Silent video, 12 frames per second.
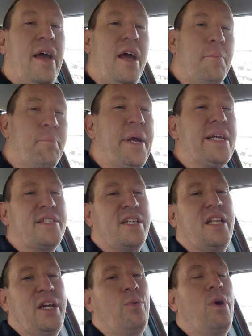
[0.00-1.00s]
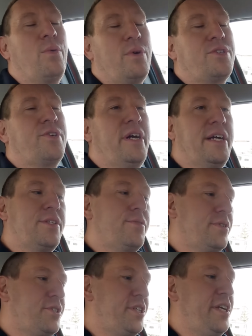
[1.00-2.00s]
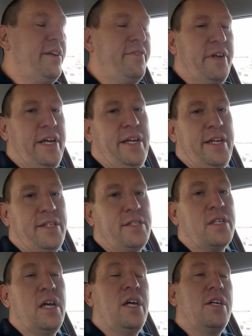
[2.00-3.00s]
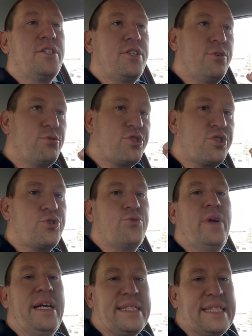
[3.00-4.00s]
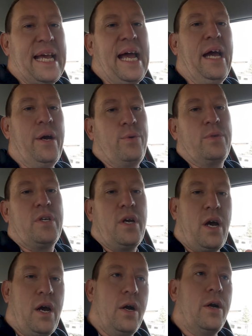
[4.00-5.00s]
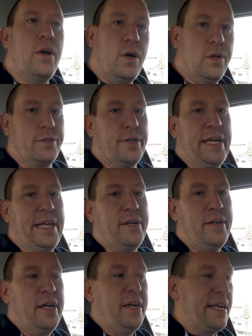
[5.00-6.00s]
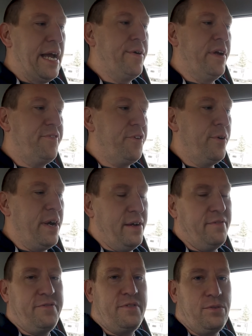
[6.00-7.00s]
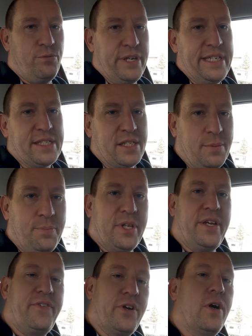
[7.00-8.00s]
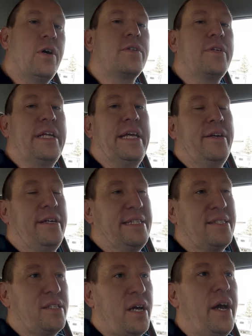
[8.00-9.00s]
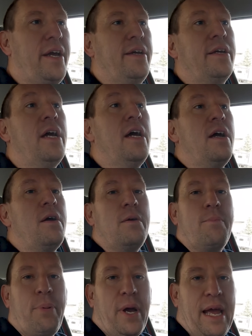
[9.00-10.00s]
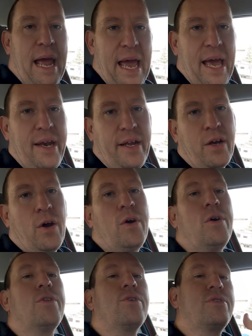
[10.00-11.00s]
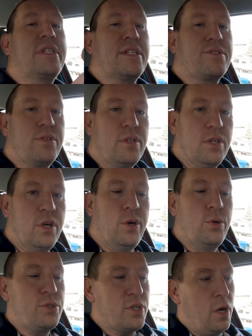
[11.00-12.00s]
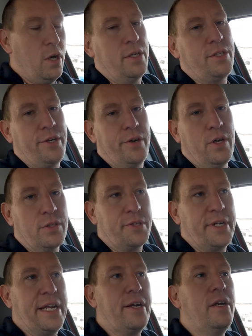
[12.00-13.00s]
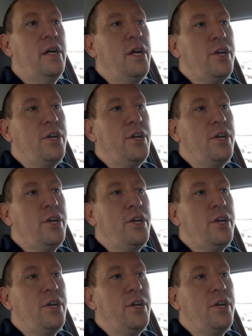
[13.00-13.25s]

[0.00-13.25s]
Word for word: And basically what we're trying to achieve is to stress out our alternator. Now, if you have reason to believe your alternator is dying, by adding all those extra loads onto your alternator,